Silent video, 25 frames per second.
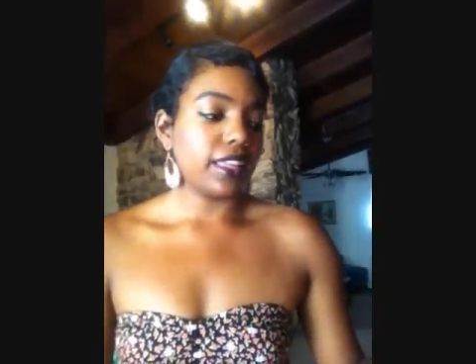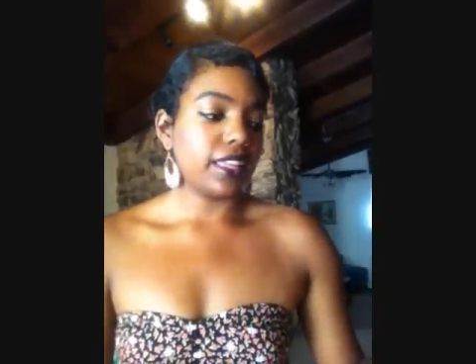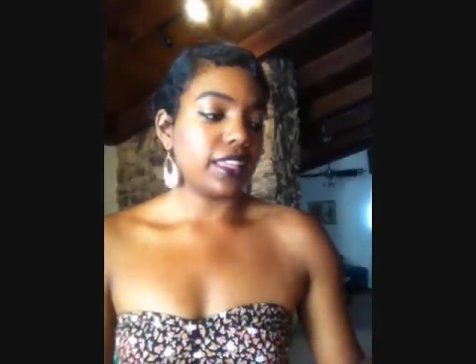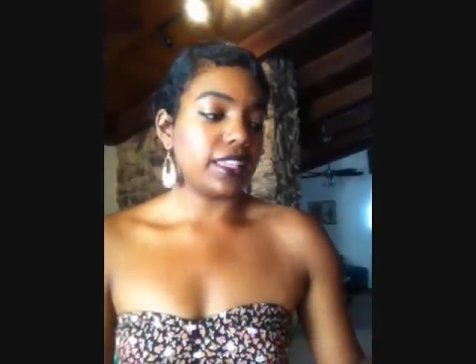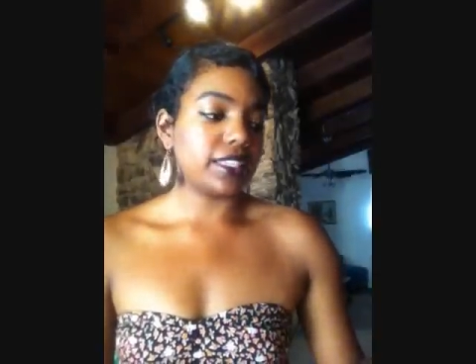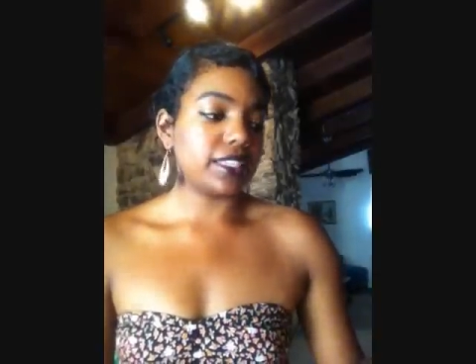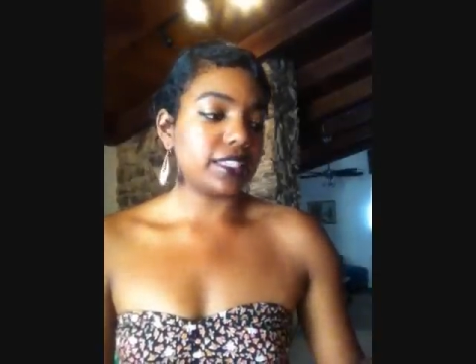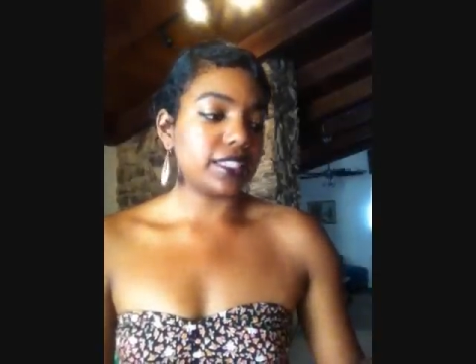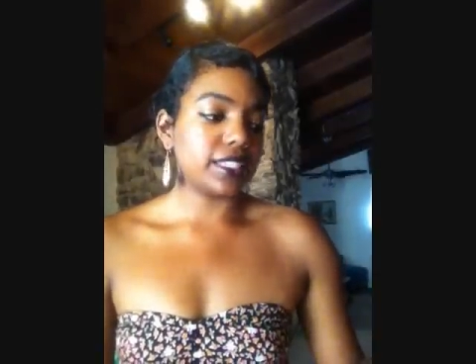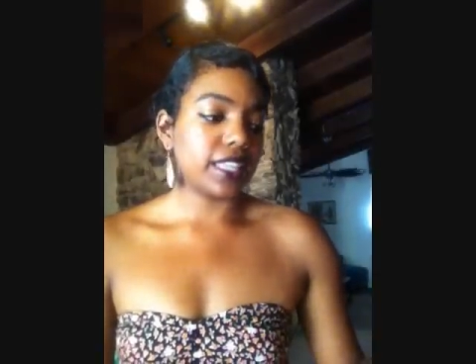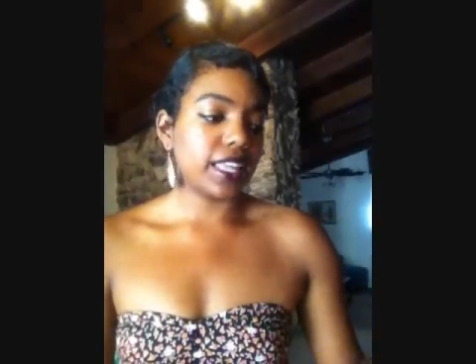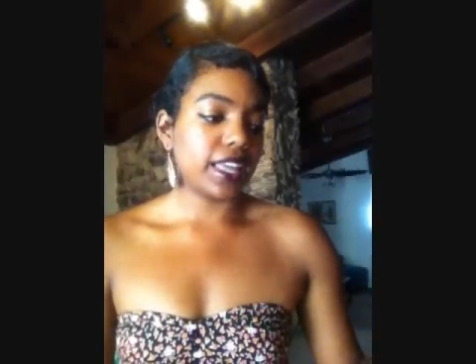
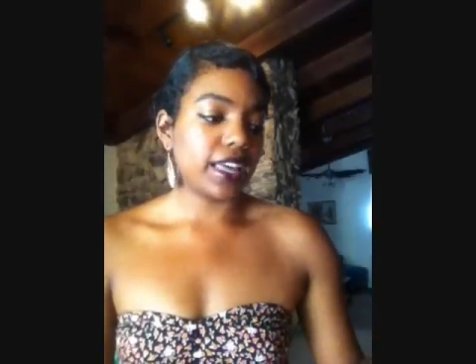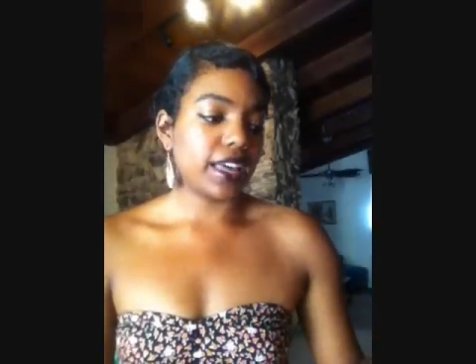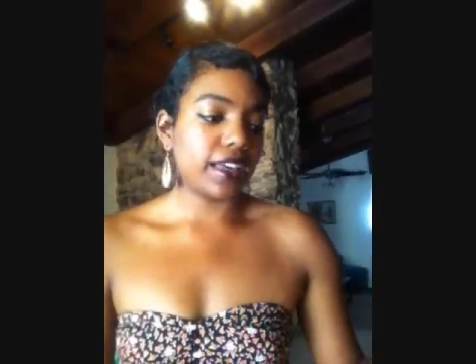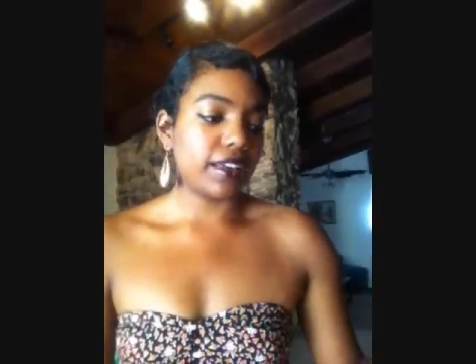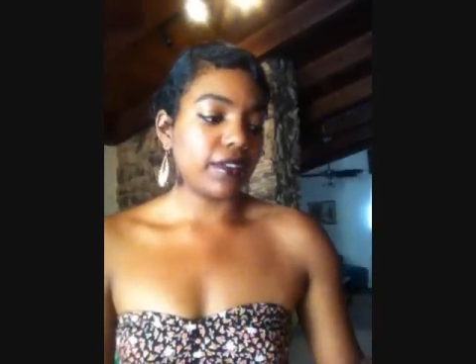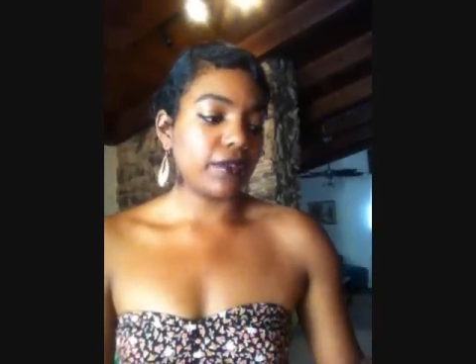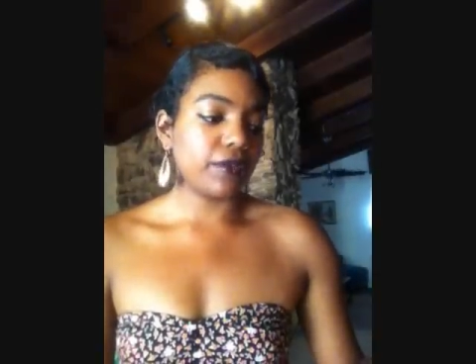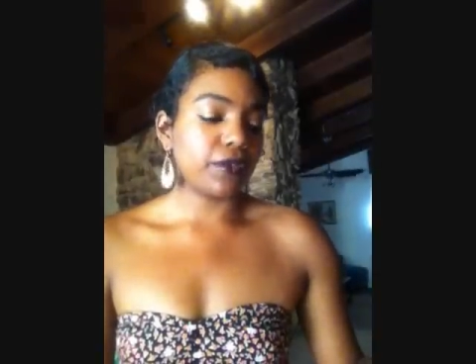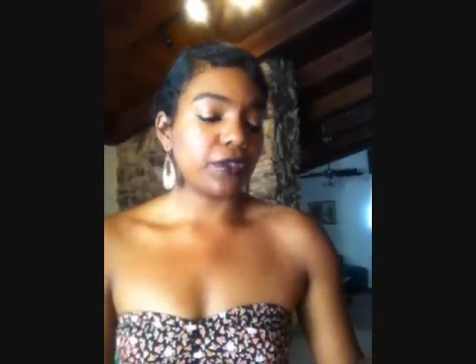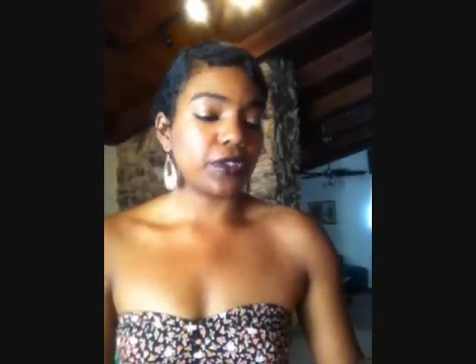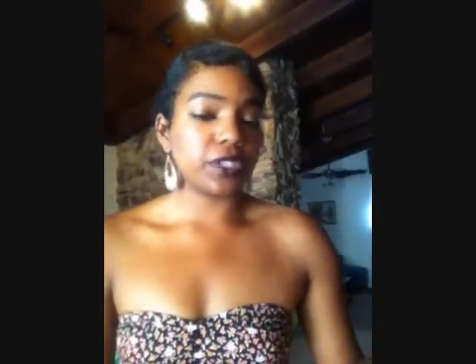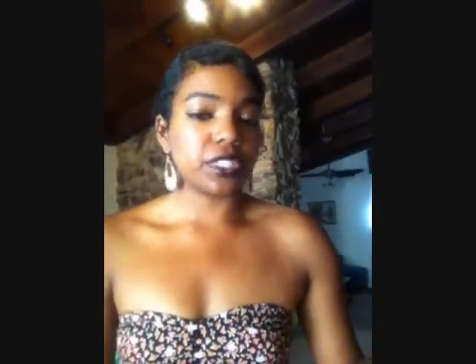is
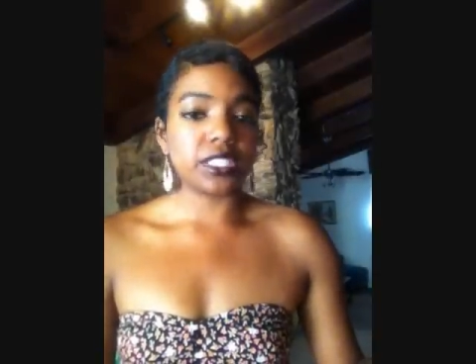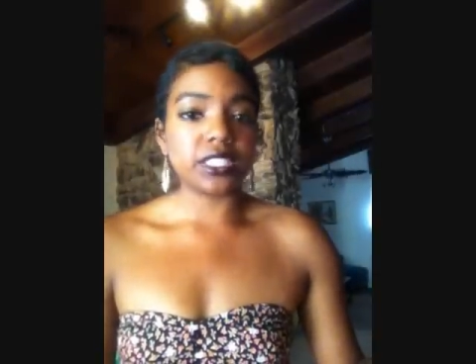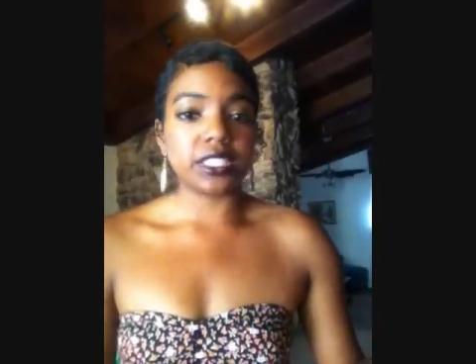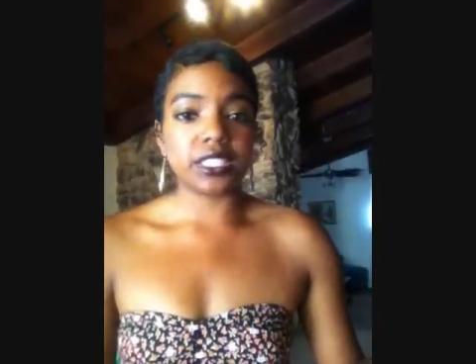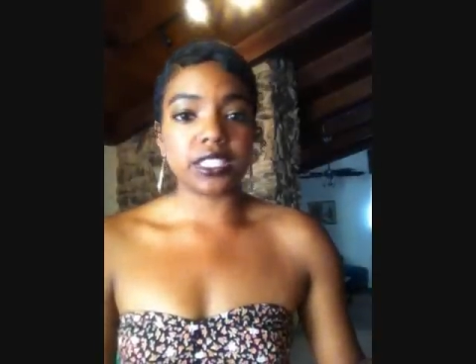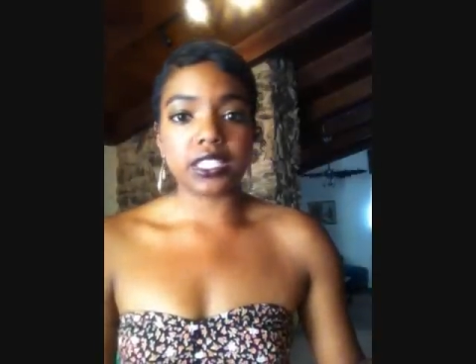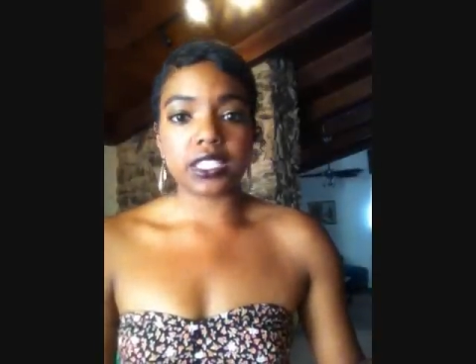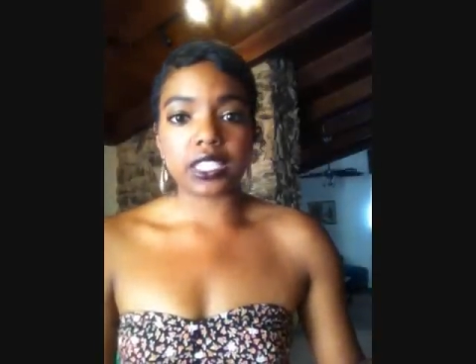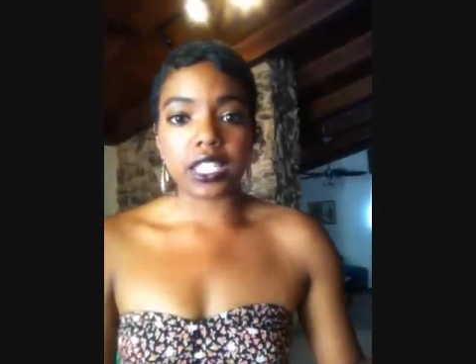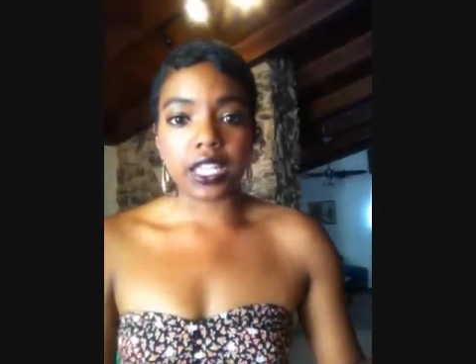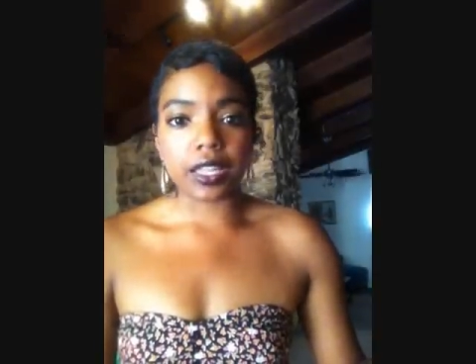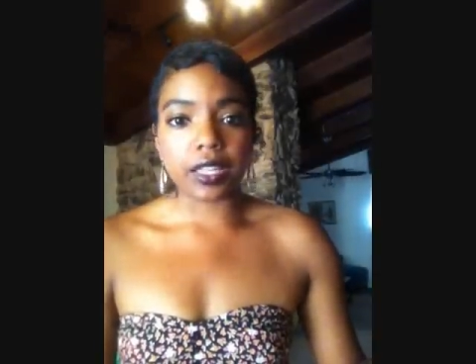that for
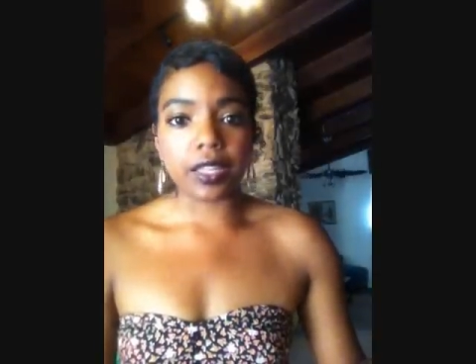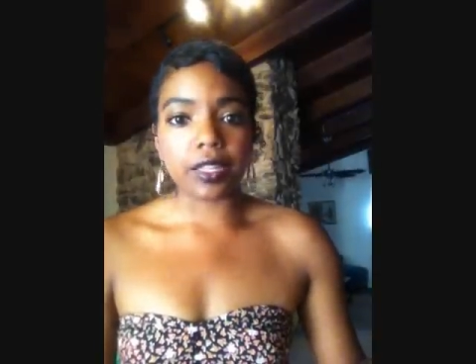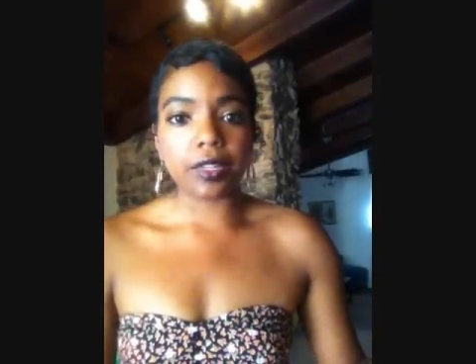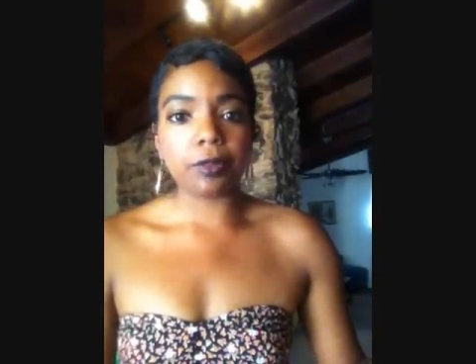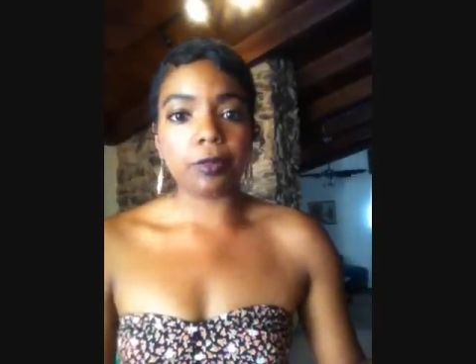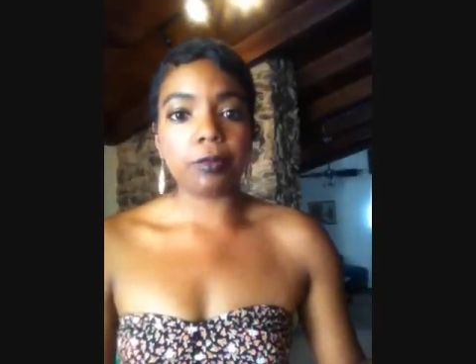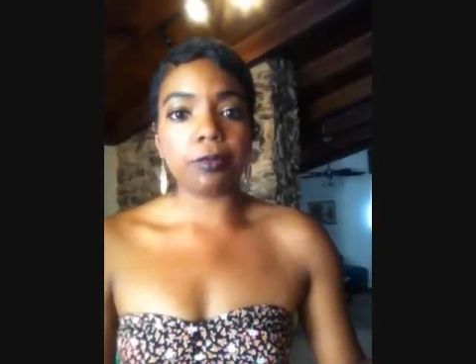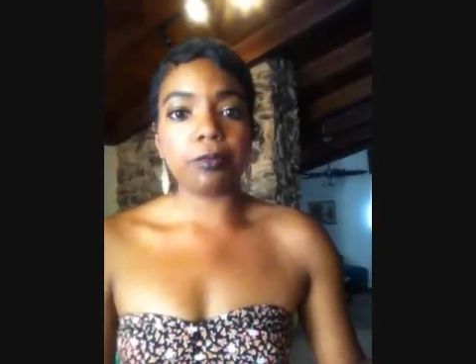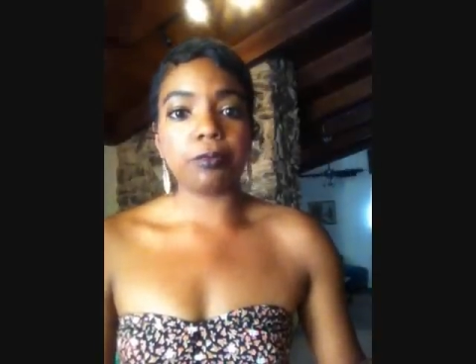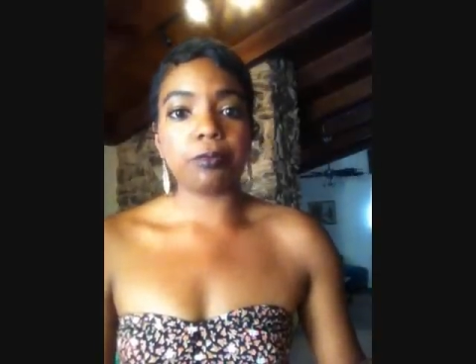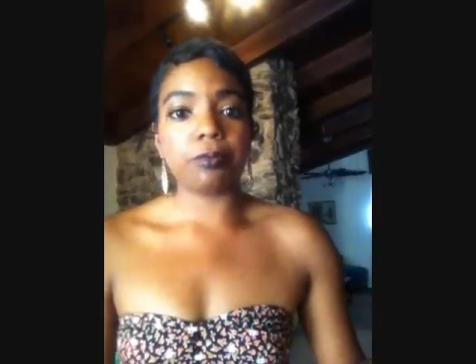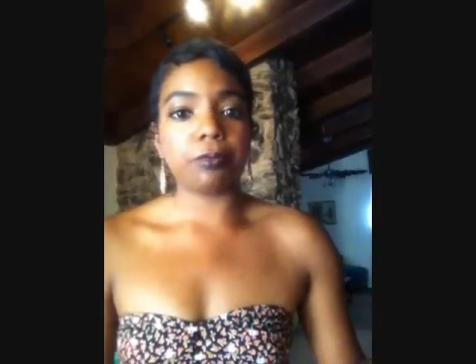
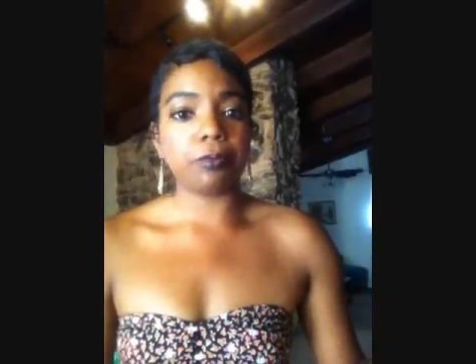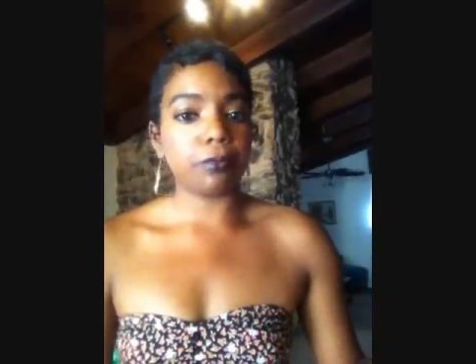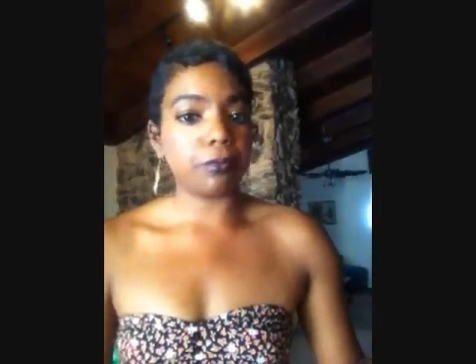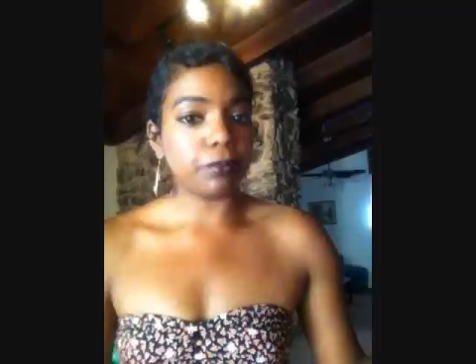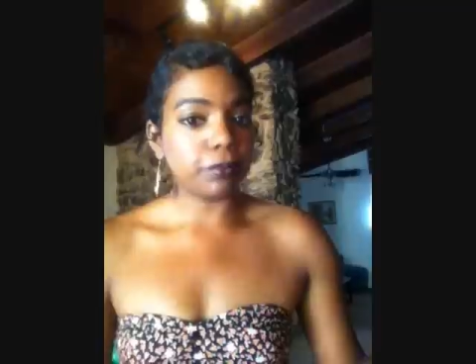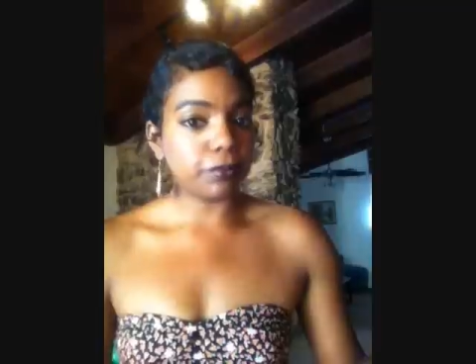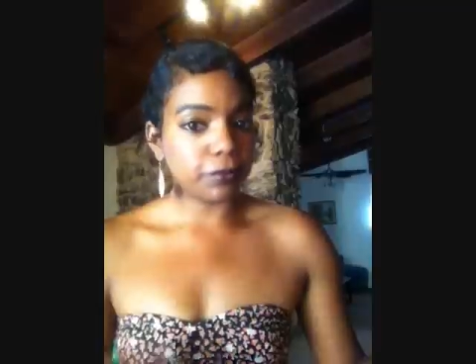some